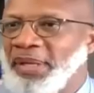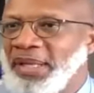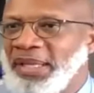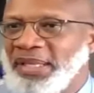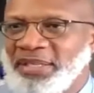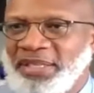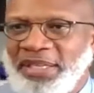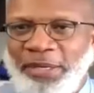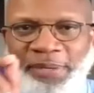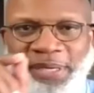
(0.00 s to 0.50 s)
to
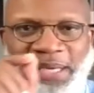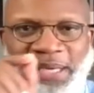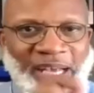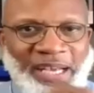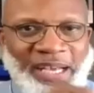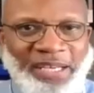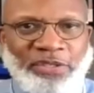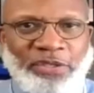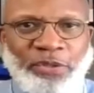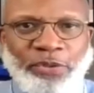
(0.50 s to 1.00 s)
military,
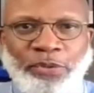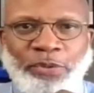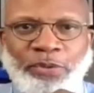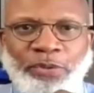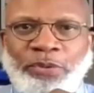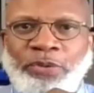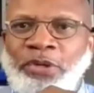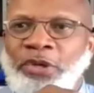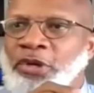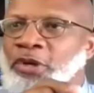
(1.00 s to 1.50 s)
high
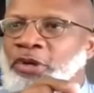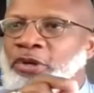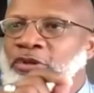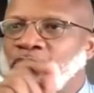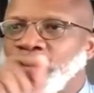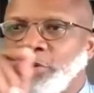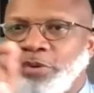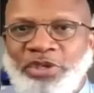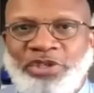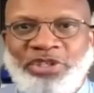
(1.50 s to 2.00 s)
school
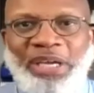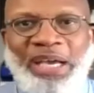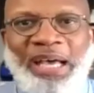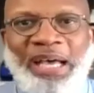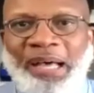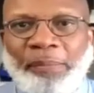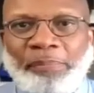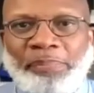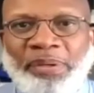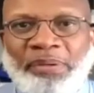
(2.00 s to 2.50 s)
to a
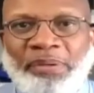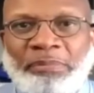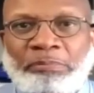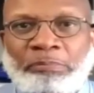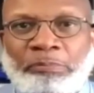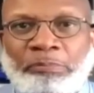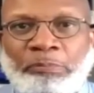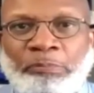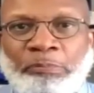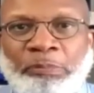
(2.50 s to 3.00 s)
job,
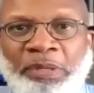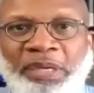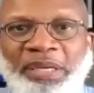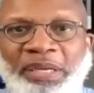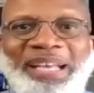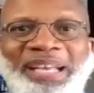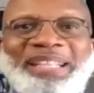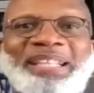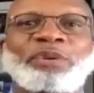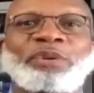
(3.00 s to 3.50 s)

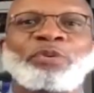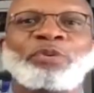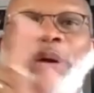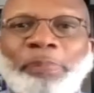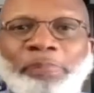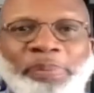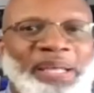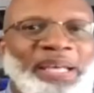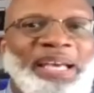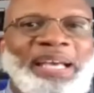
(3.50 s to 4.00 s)
and then
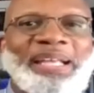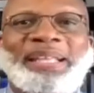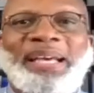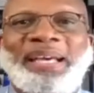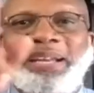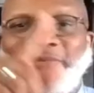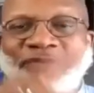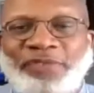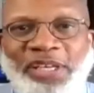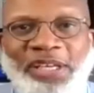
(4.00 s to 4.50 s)
replicate
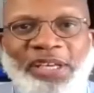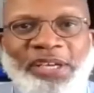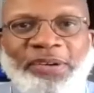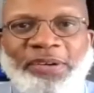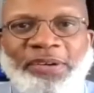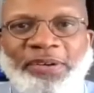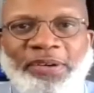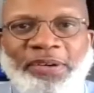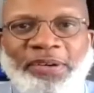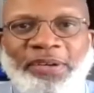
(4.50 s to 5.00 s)
that every
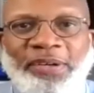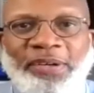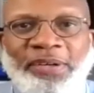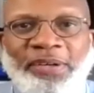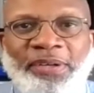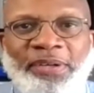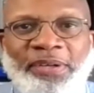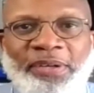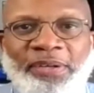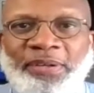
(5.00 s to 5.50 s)
year.
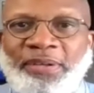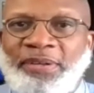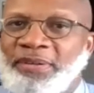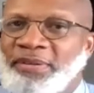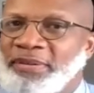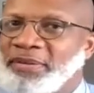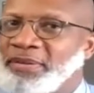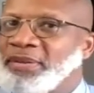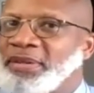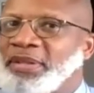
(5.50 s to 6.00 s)

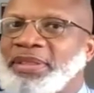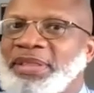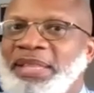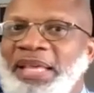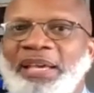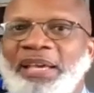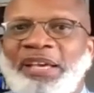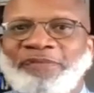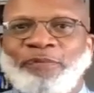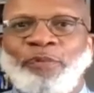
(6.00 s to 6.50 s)

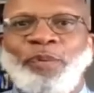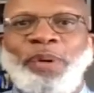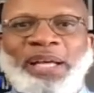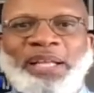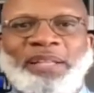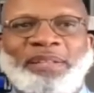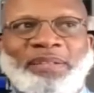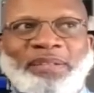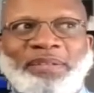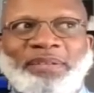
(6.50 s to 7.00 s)
Think of
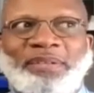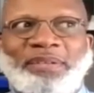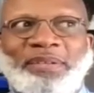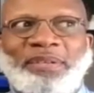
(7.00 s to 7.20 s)
what